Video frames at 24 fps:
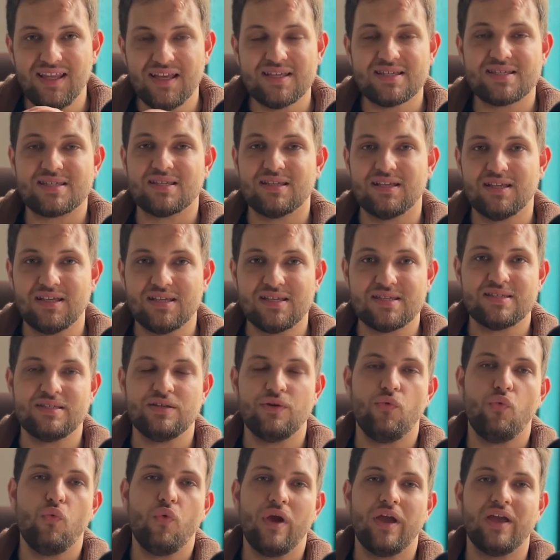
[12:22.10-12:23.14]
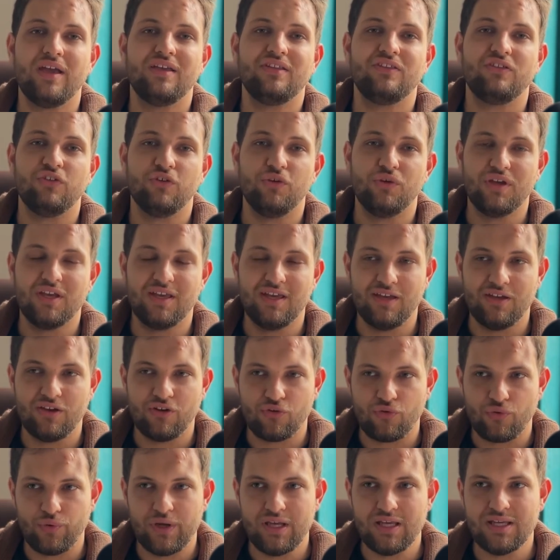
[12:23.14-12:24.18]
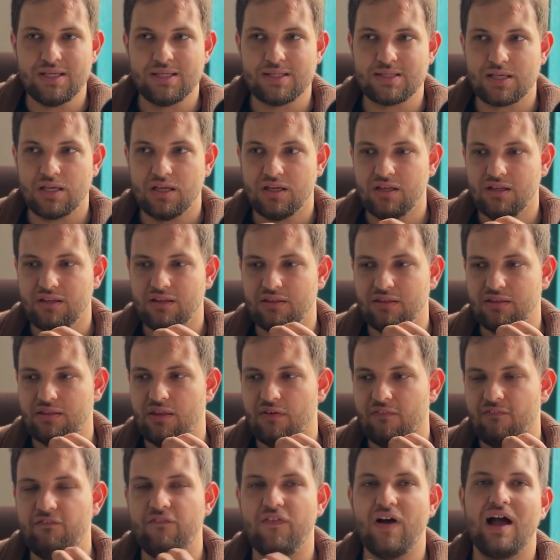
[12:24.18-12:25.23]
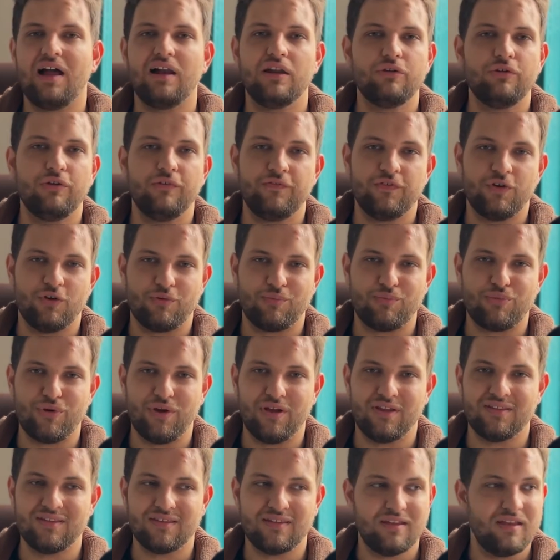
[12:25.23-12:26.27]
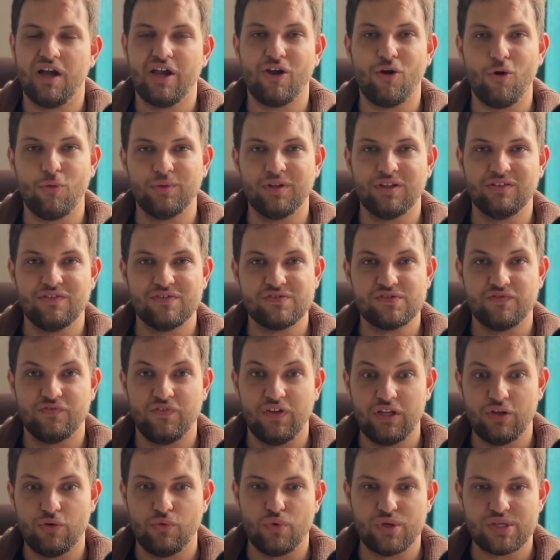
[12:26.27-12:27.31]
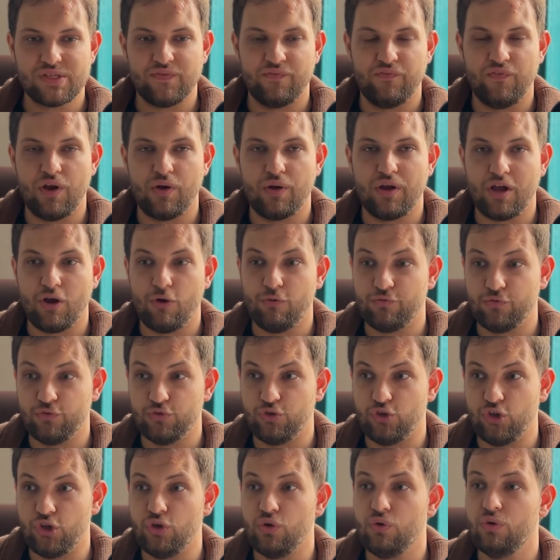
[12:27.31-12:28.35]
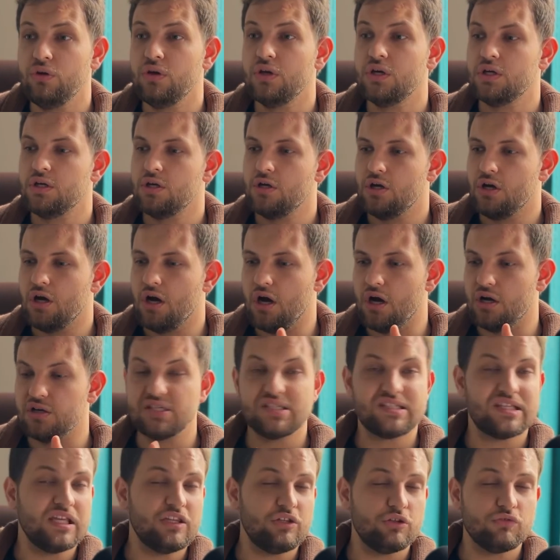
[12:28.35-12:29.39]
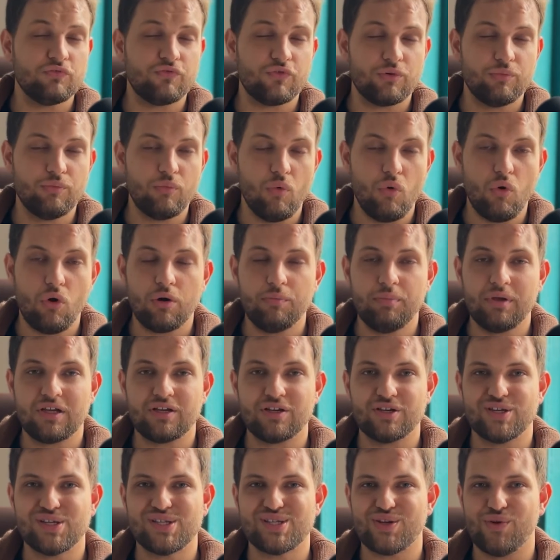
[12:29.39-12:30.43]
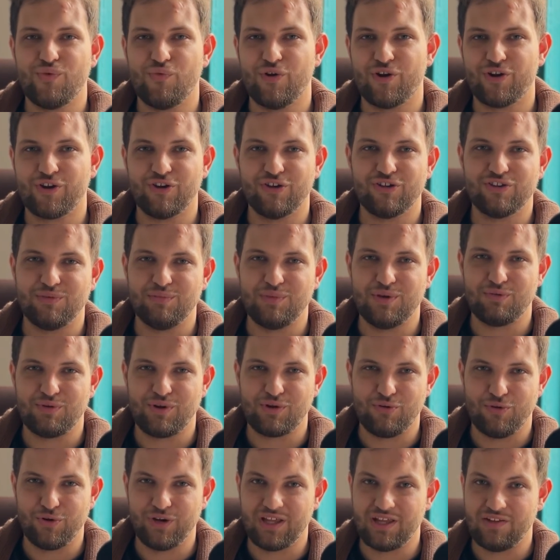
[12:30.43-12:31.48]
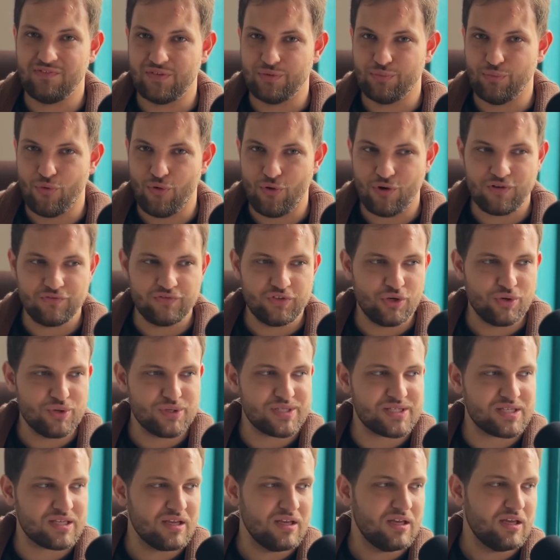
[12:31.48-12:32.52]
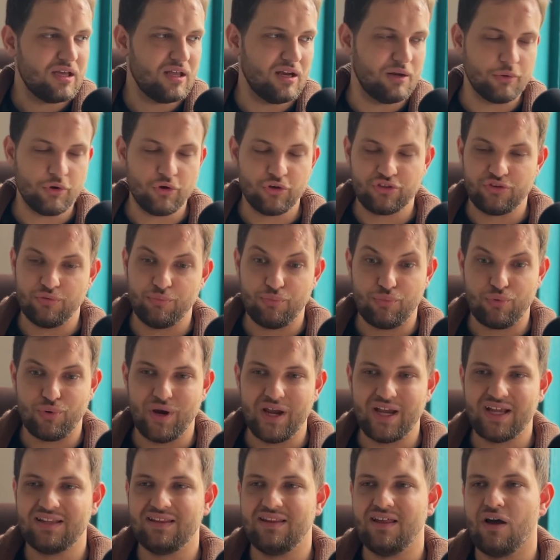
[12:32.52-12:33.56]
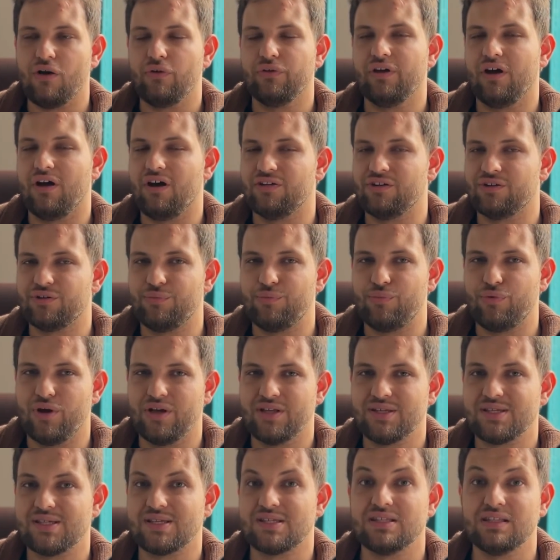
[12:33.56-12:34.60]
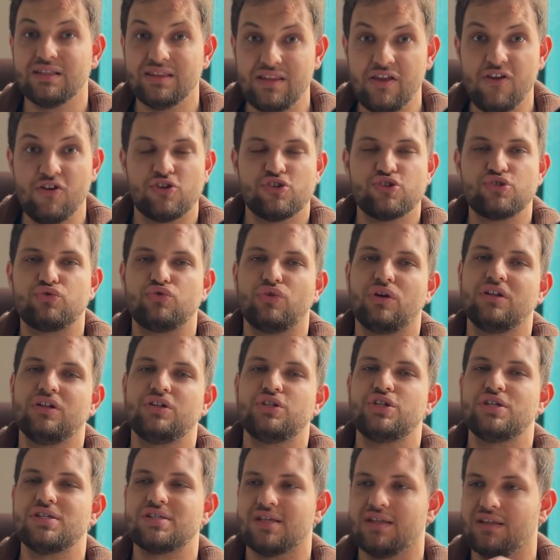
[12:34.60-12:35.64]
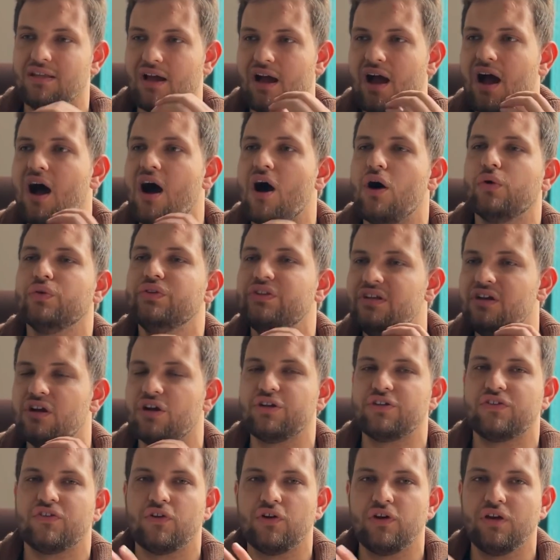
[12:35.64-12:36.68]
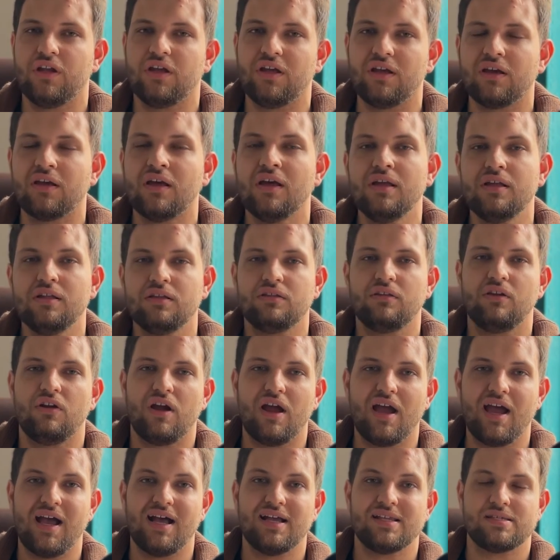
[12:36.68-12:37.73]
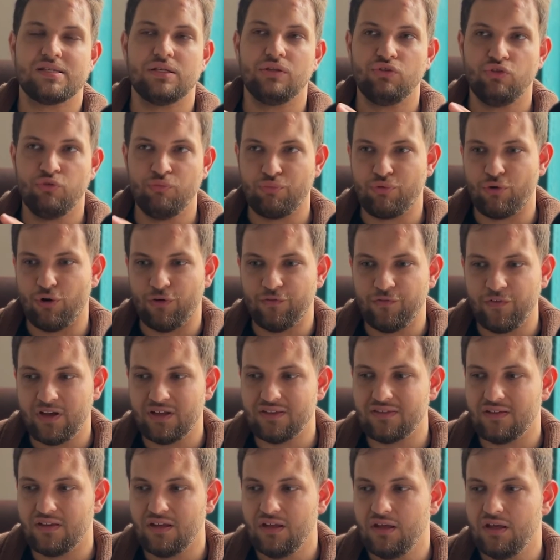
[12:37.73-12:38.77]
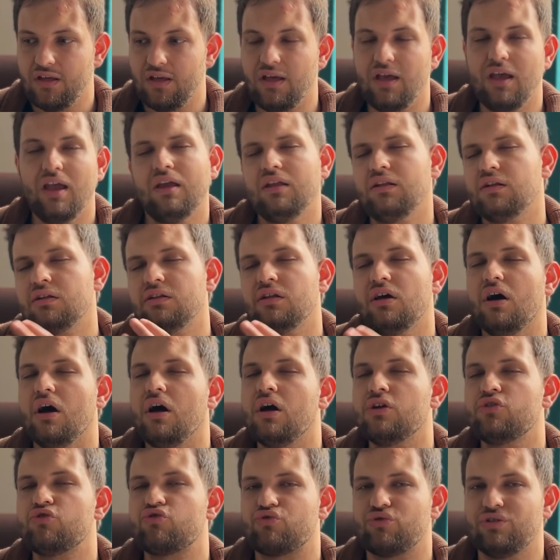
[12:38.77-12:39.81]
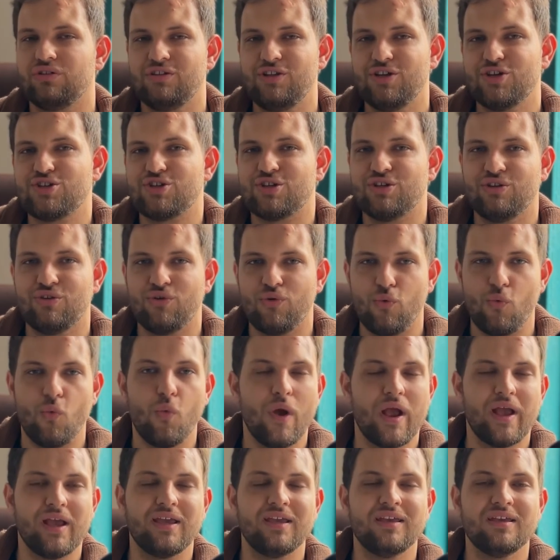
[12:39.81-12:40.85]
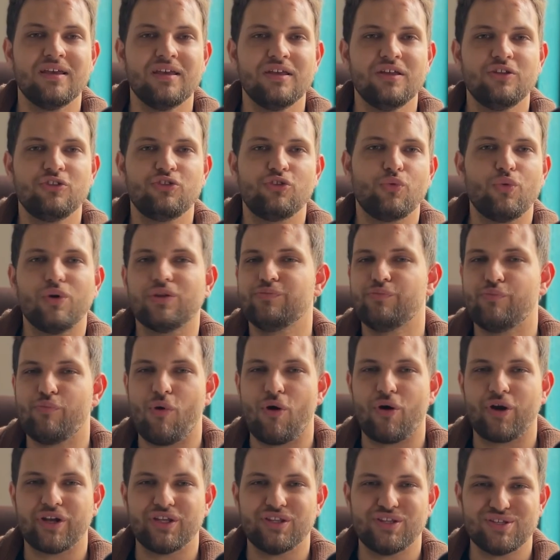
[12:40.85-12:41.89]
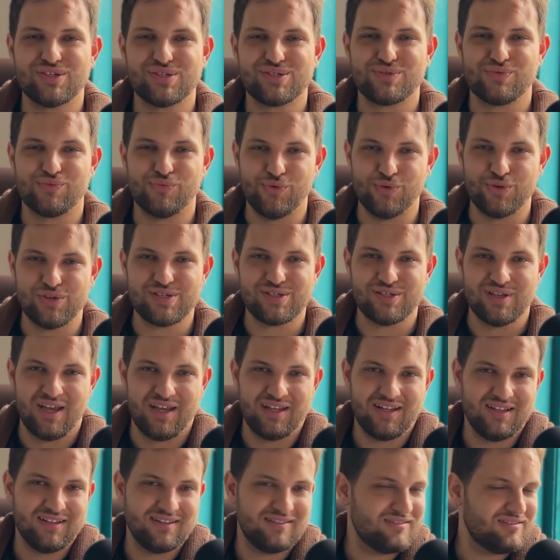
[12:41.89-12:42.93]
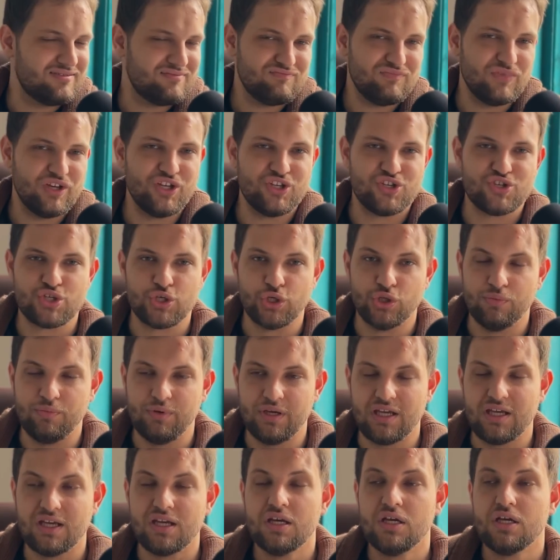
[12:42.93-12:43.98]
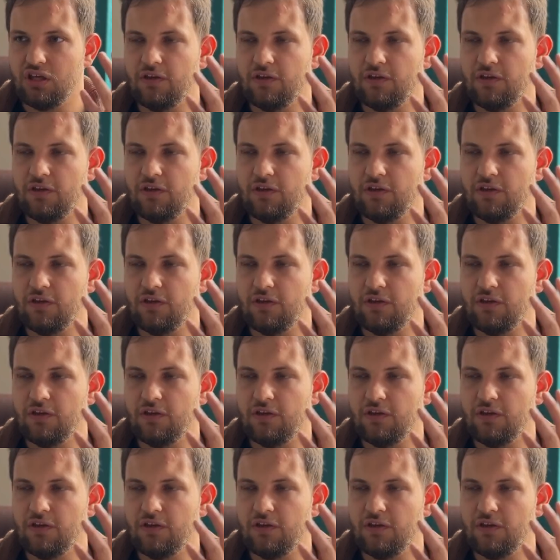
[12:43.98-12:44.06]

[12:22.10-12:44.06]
This is the way to increase the value of your brand. I hope that this video was very helpful to you. Stay tuned for more because we're going to be recording even more of those, and I'm going to break down other brands and their strategies and how they're turning their ads into profit in an untraditional way to what marketers would say that it should be.